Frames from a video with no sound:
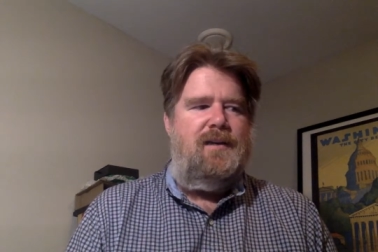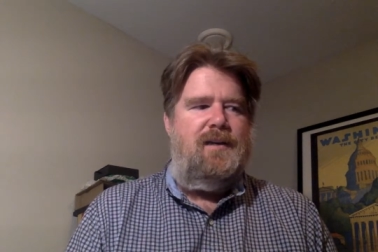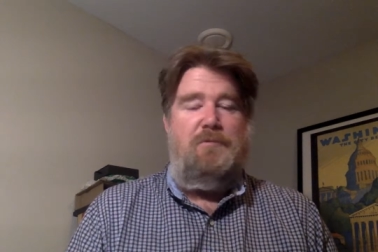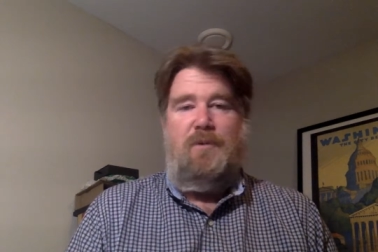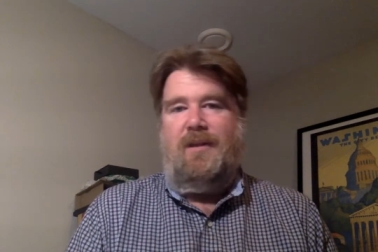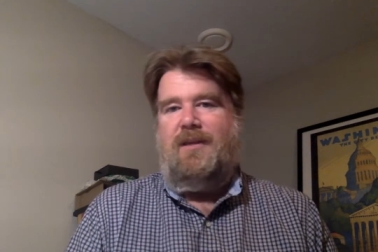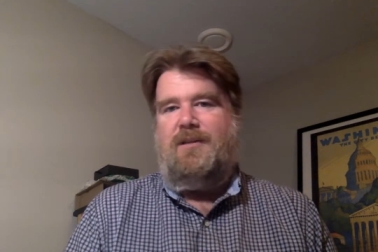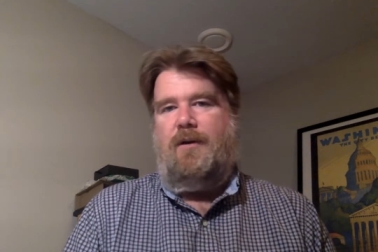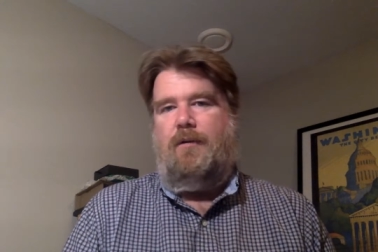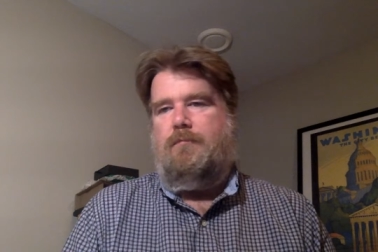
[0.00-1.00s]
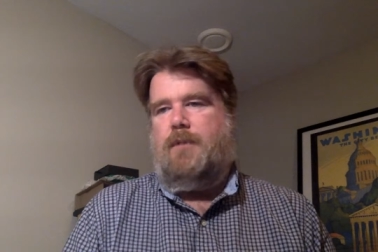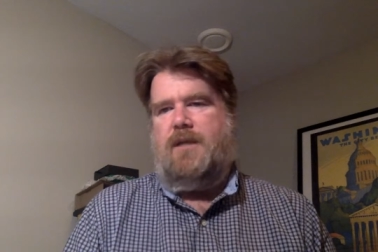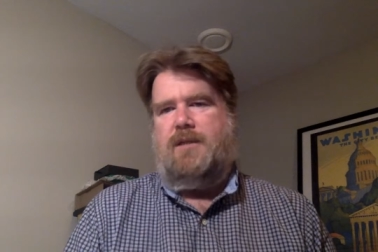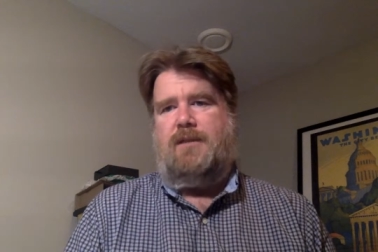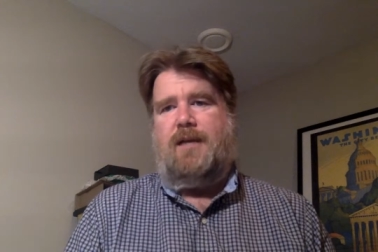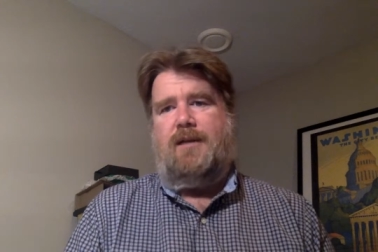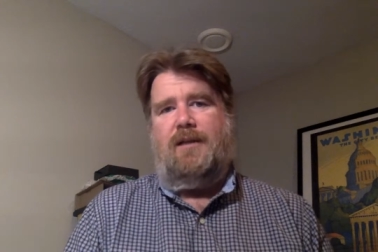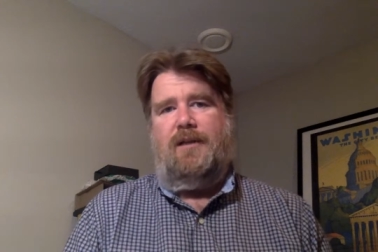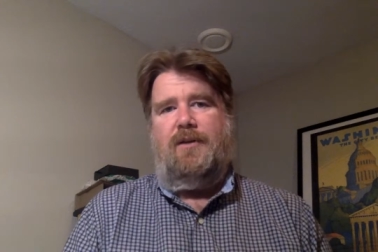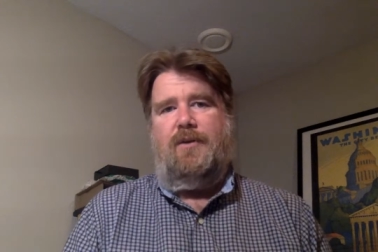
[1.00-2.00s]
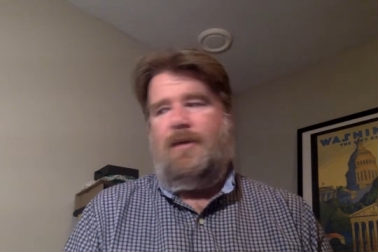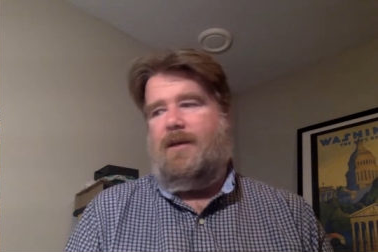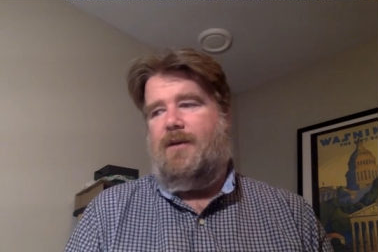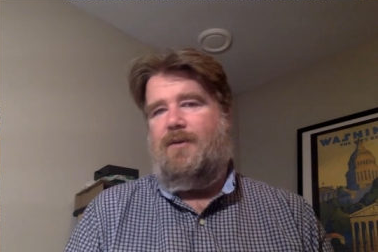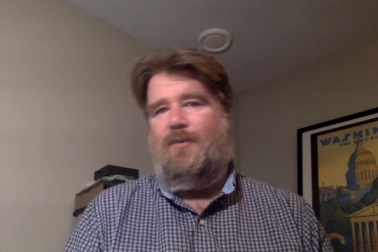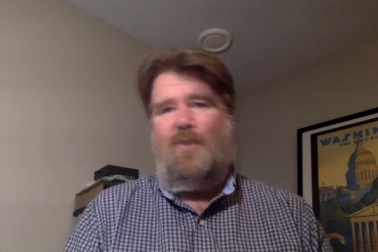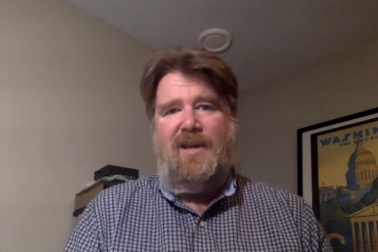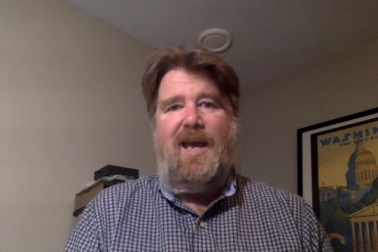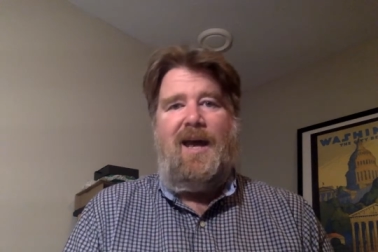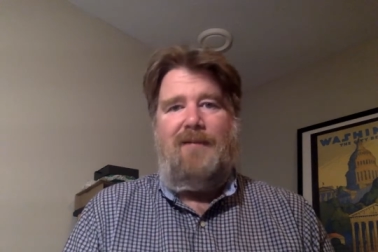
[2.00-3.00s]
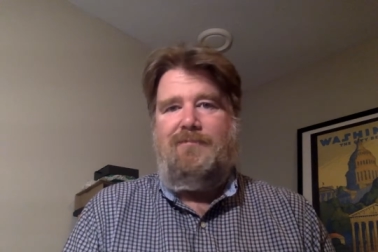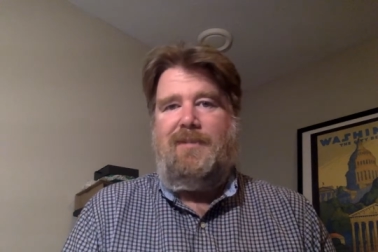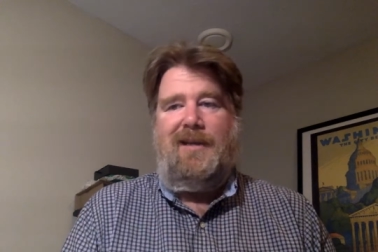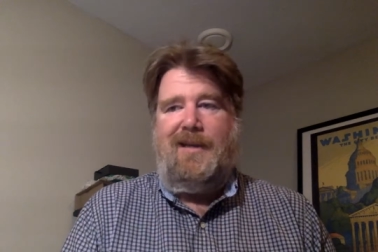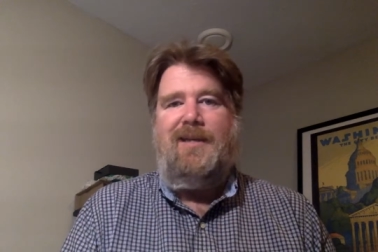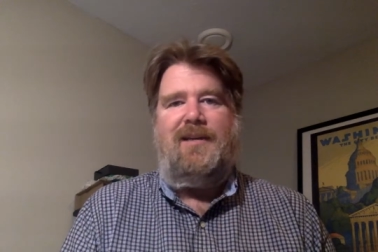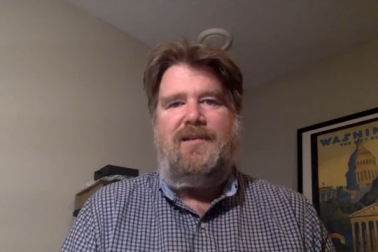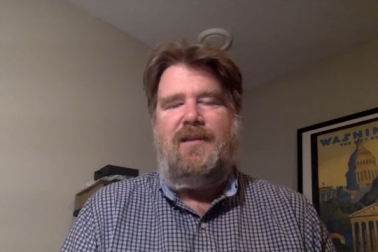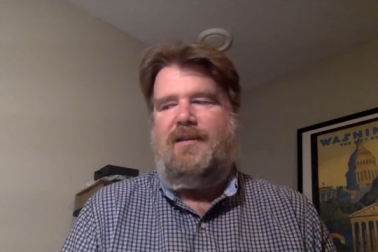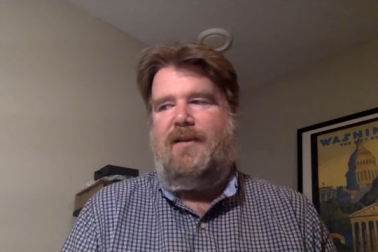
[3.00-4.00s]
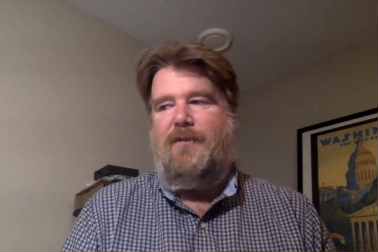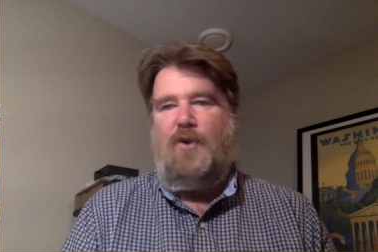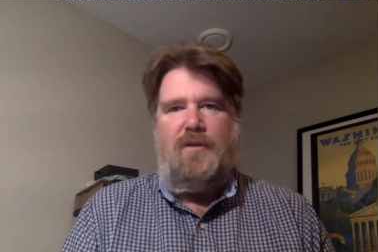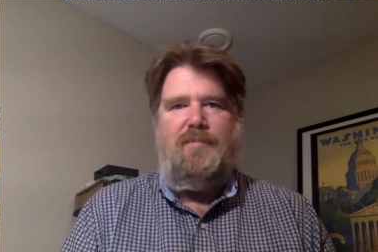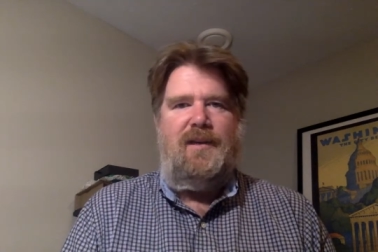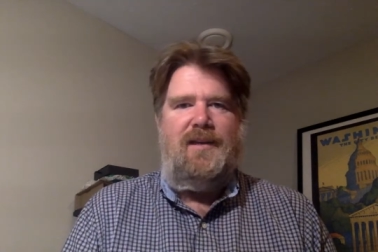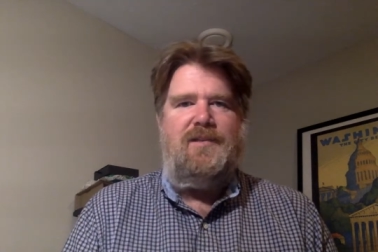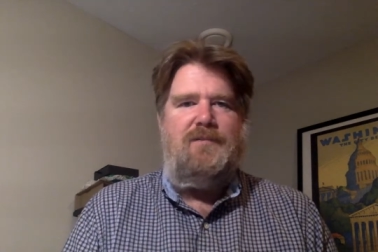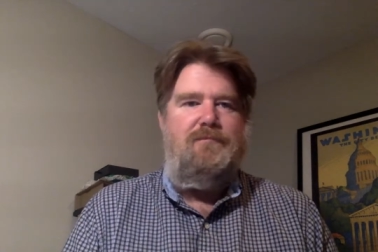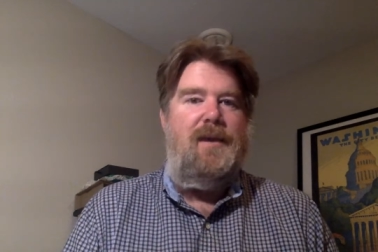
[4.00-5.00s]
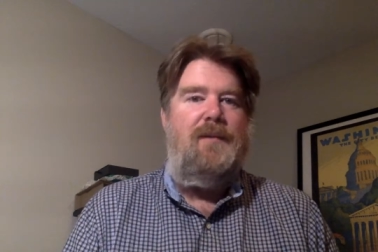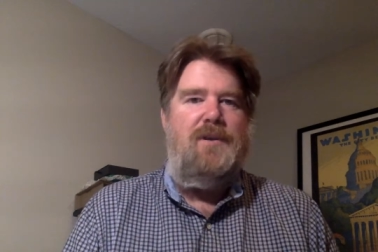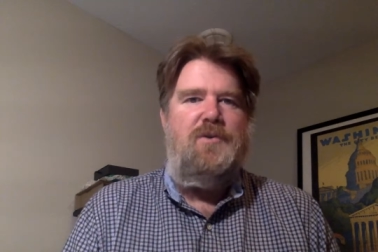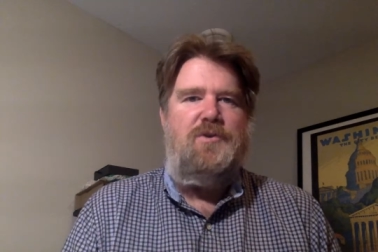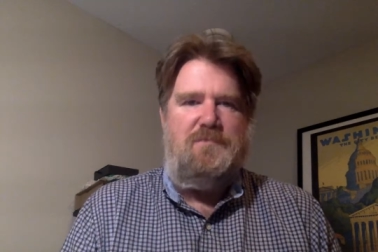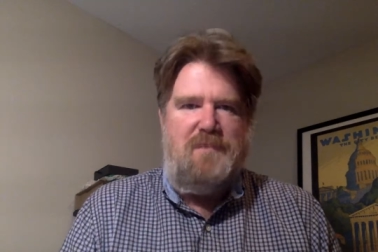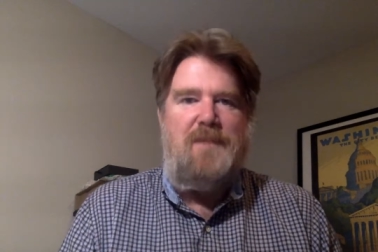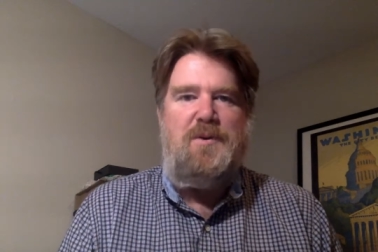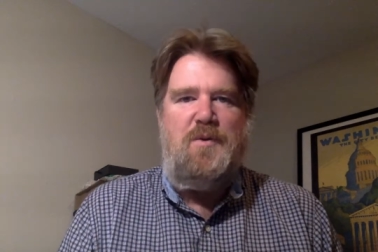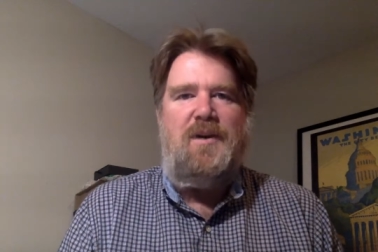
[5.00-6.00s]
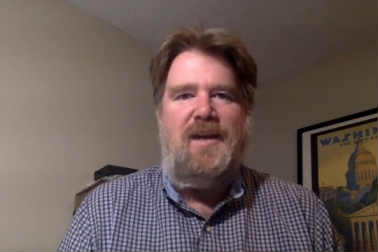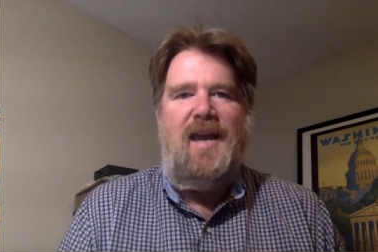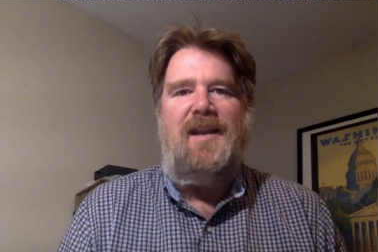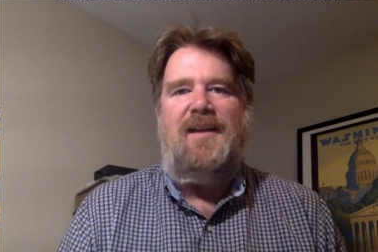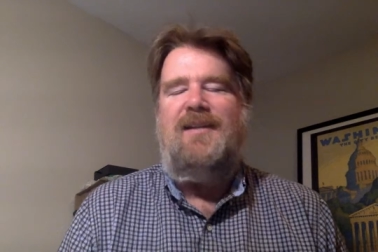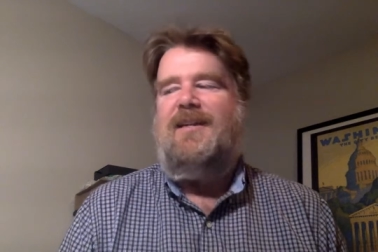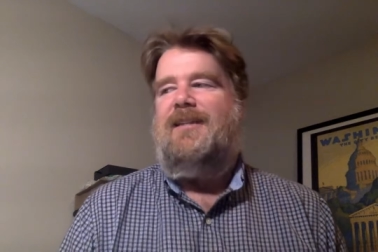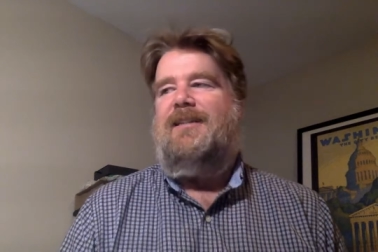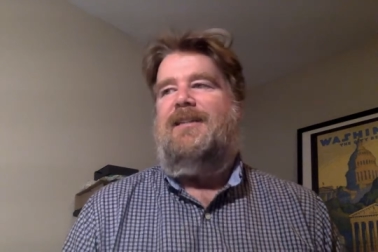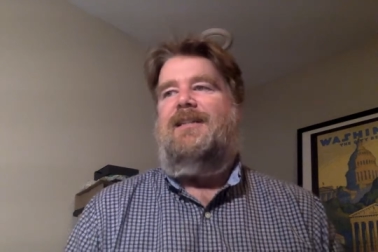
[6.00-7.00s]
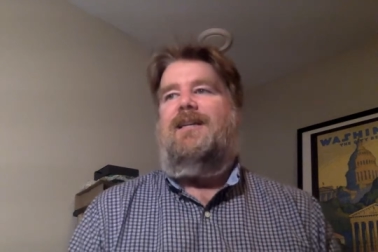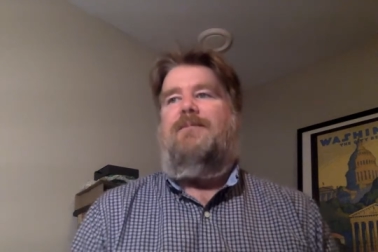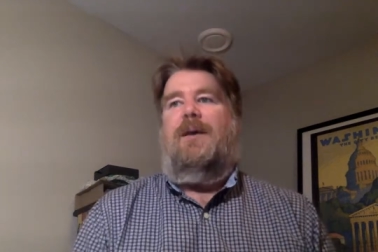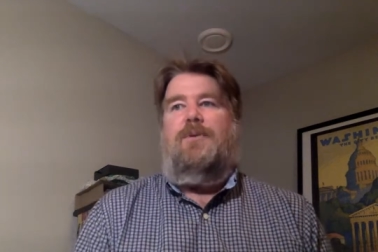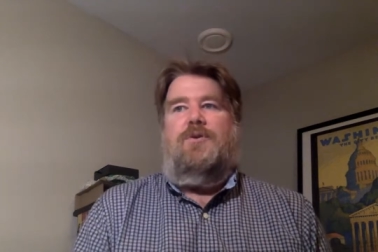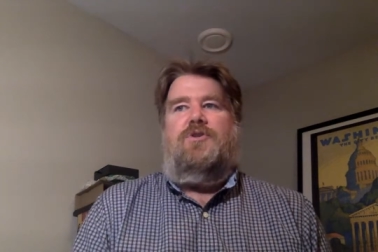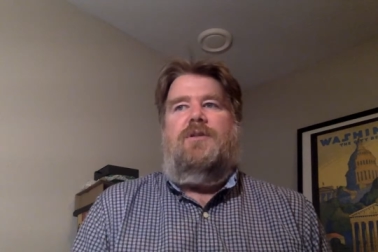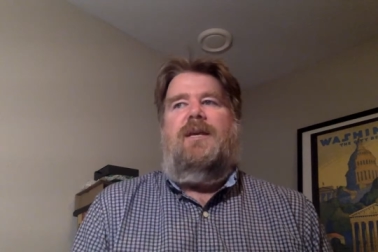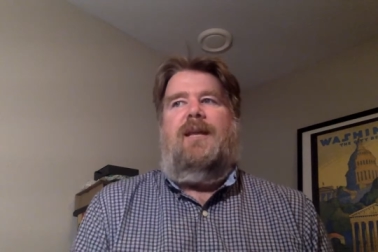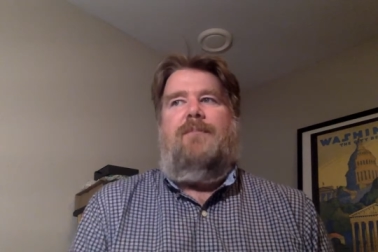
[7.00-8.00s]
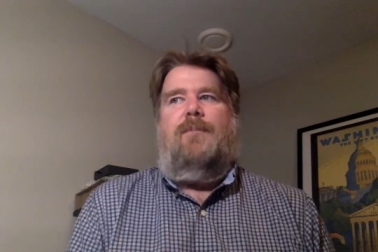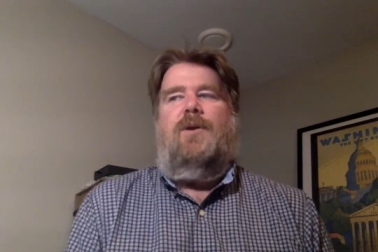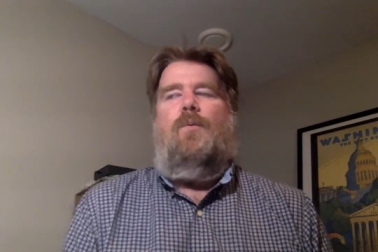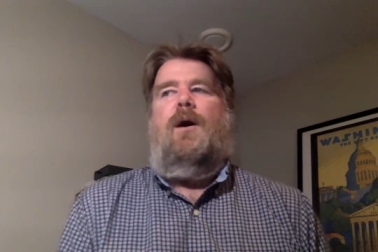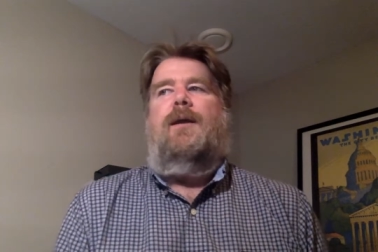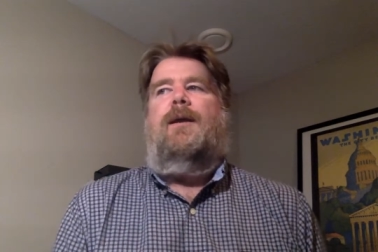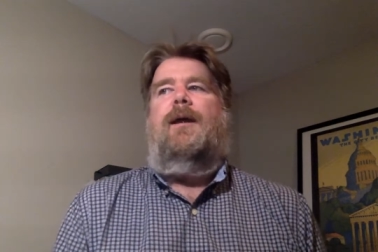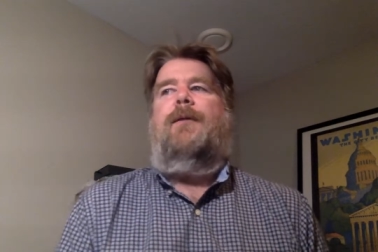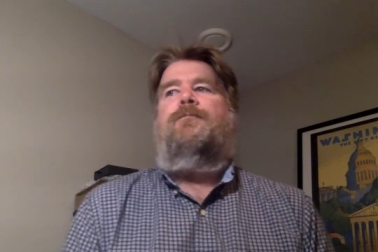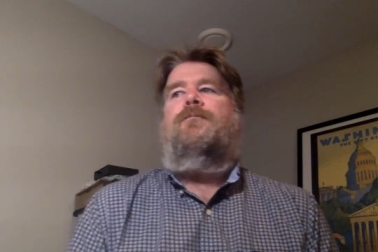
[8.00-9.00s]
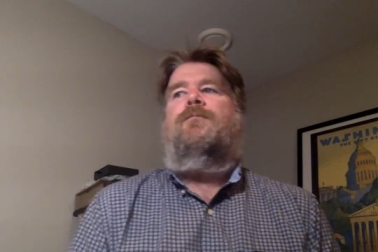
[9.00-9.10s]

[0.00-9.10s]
You really don't. Is it technically new EU? Well, yeah, it is. And if you're a completist, maybe you can get it. Maybe you should get it. Maybe you want to get it.